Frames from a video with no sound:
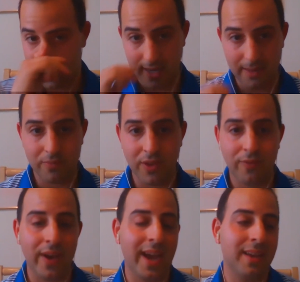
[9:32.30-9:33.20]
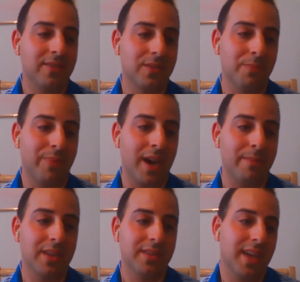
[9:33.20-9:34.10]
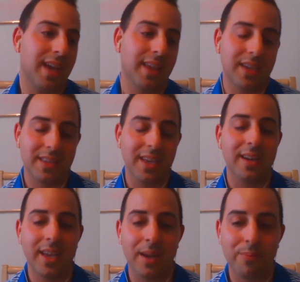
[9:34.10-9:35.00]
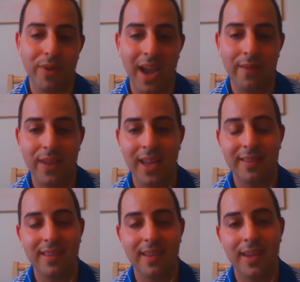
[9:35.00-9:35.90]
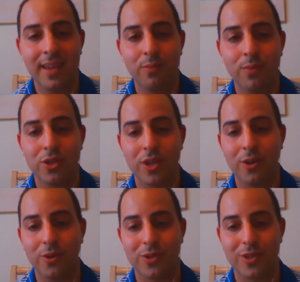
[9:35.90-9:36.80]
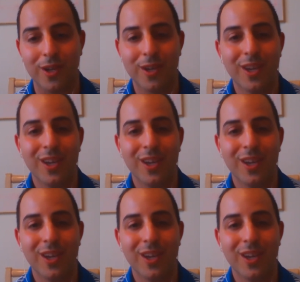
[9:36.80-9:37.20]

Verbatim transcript: Um, the fire department is not like it's not like a private entity, which it goes to